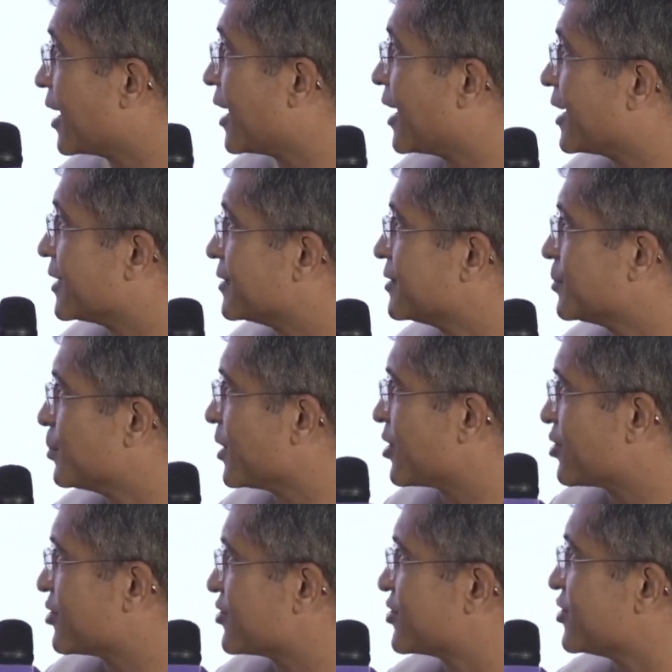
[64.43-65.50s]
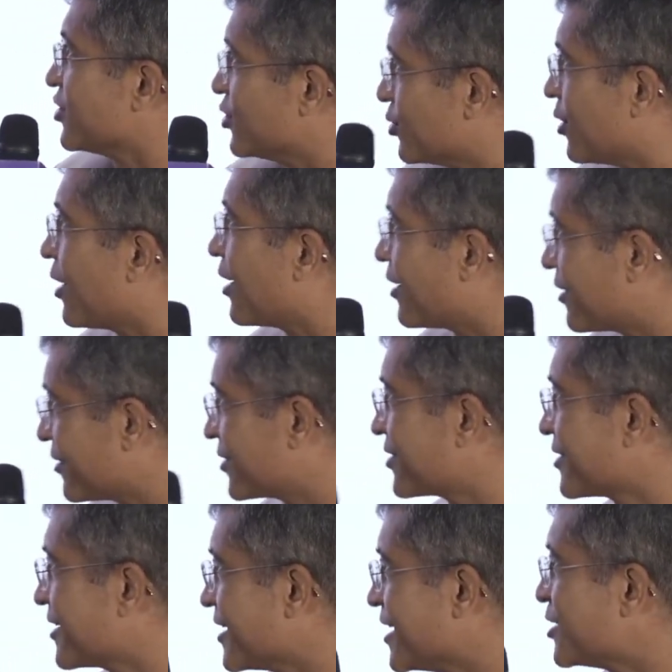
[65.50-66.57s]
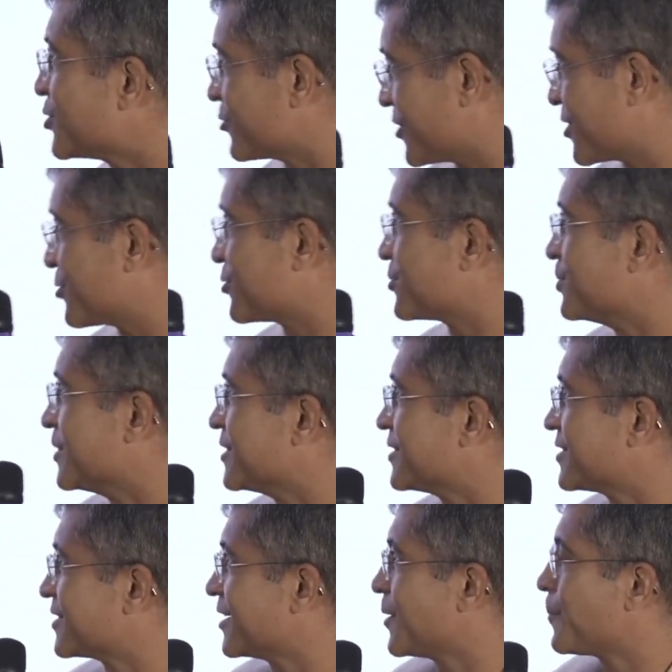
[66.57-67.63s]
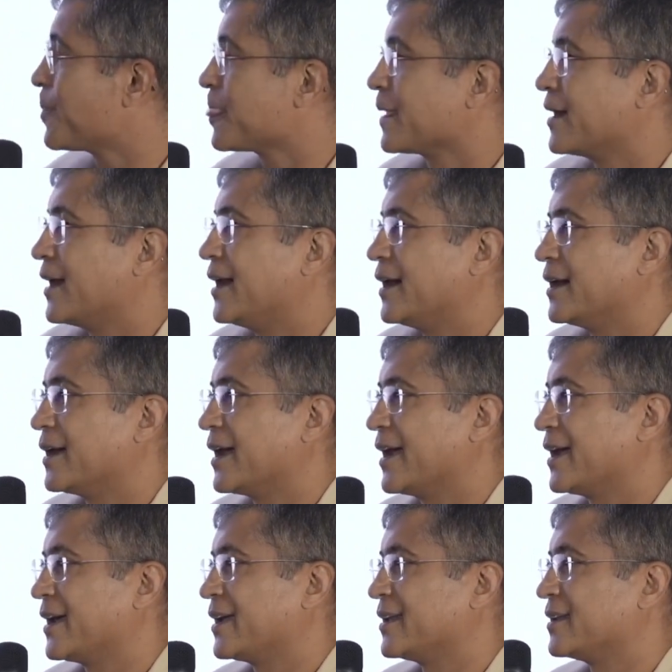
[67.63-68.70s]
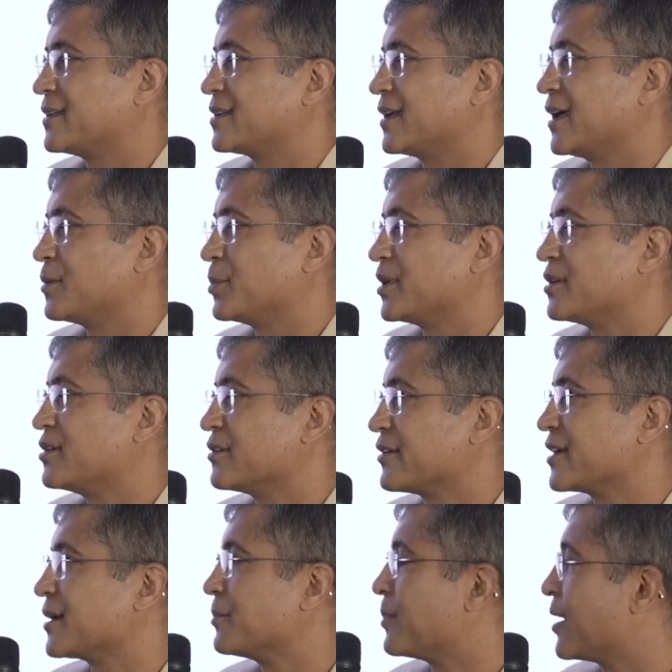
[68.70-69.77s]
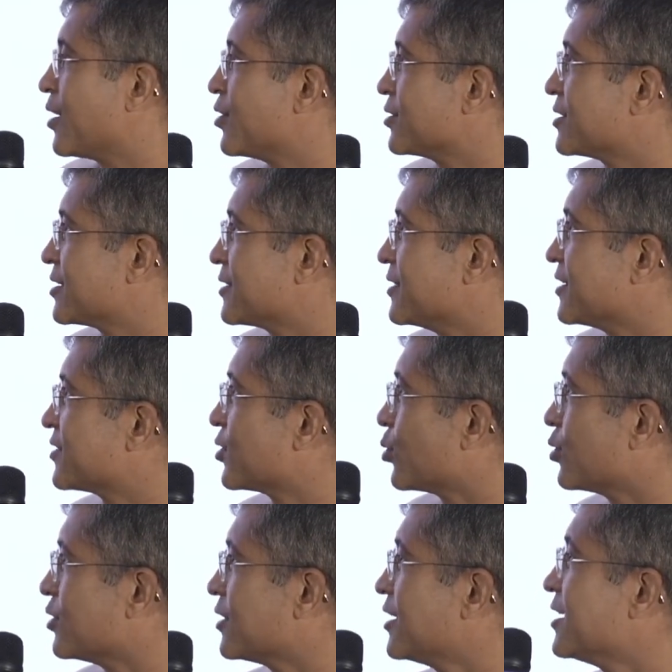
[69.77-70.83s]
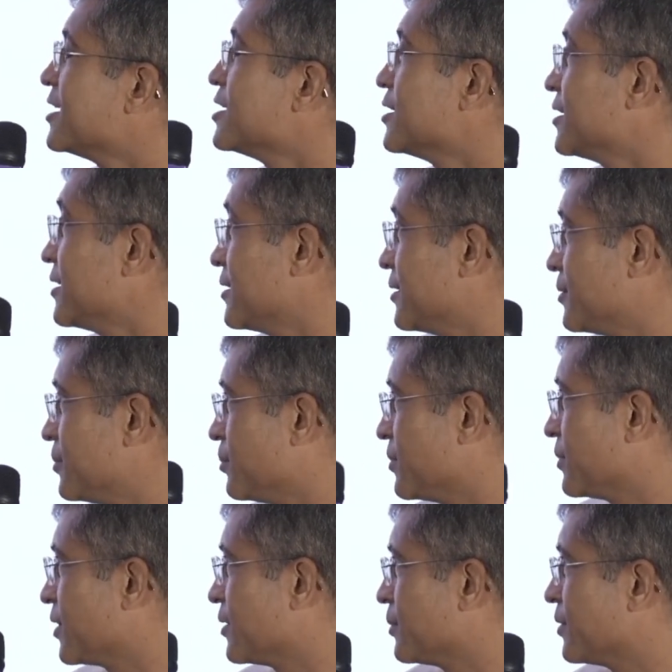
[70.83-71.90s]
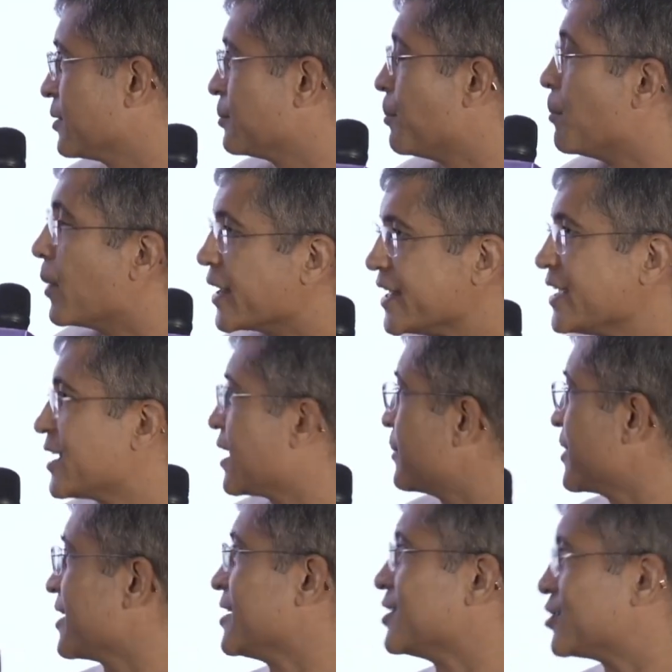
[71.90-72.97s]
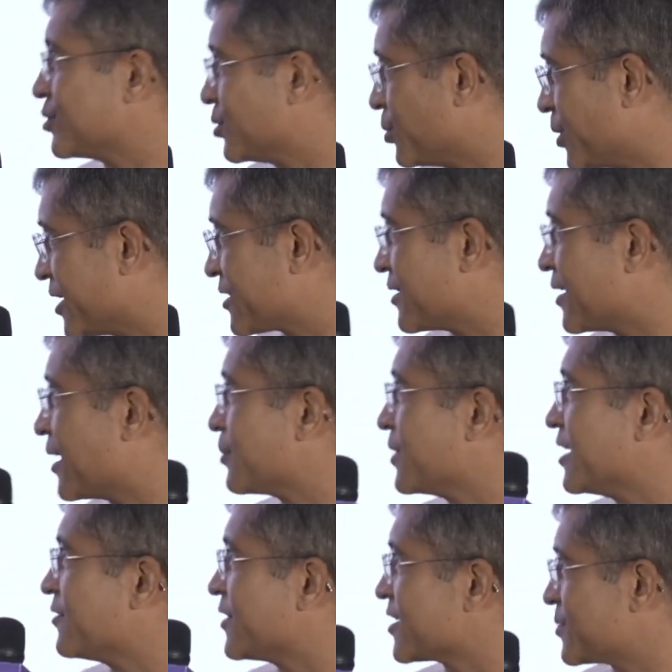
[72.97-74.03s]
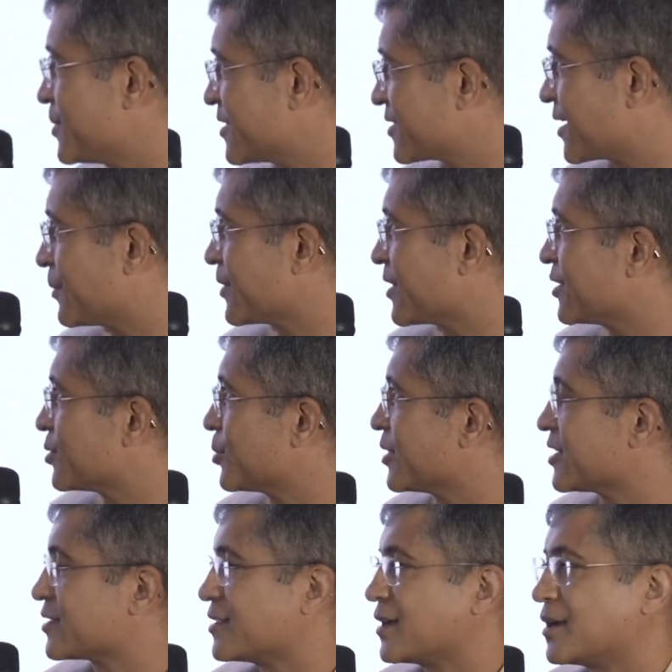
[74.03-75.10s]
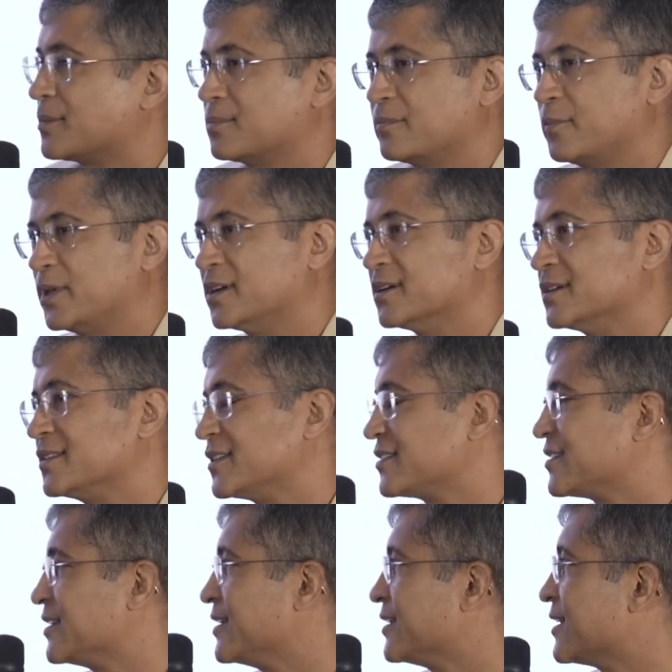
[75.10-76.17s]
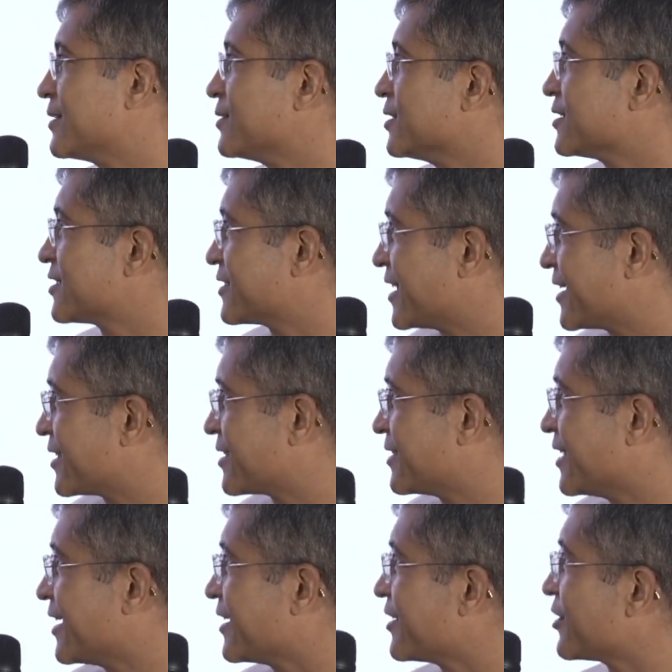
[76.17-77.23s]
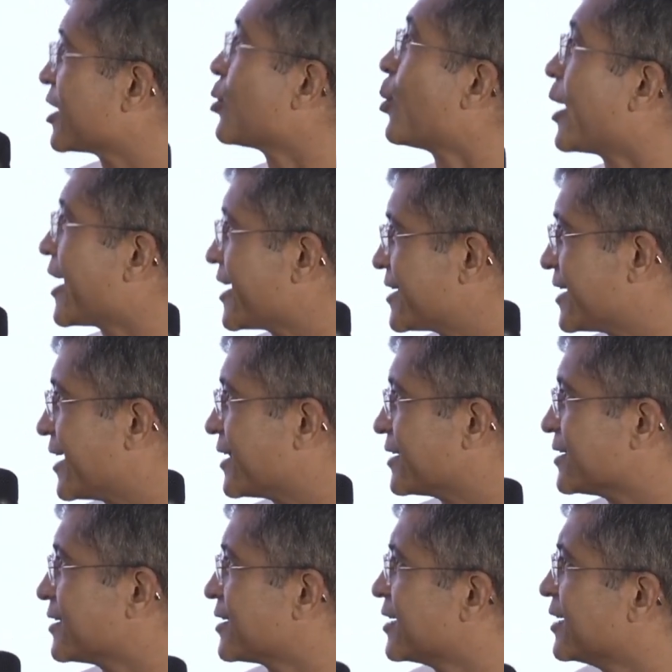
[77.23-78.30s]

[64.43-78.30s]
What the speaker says: Anne, because you are into recruitment, and we're hearing about this whole money coming into Vietnam, investments coming into Vietnam. We heard the C levels that they require talent.